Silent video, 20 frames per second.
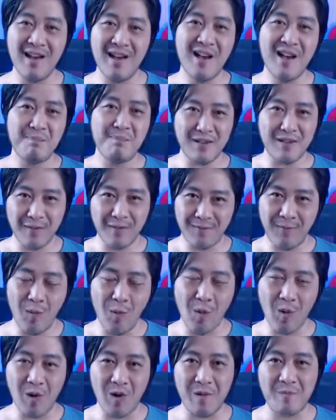
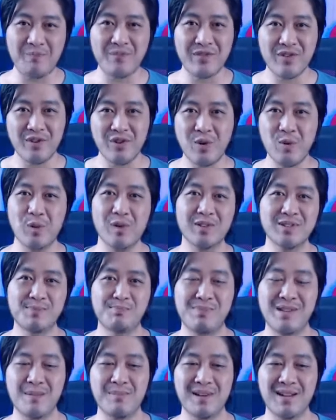before you will
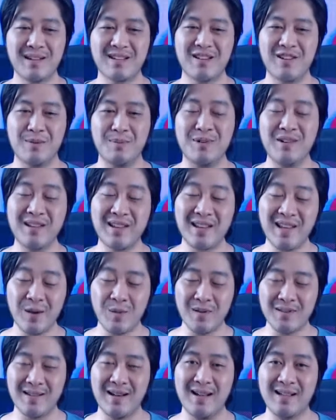be able to
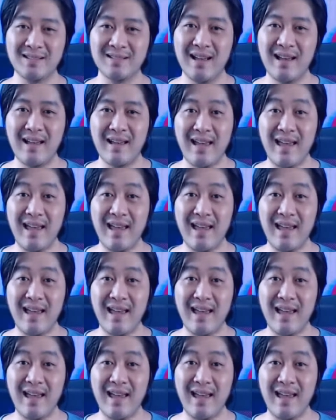communicate with us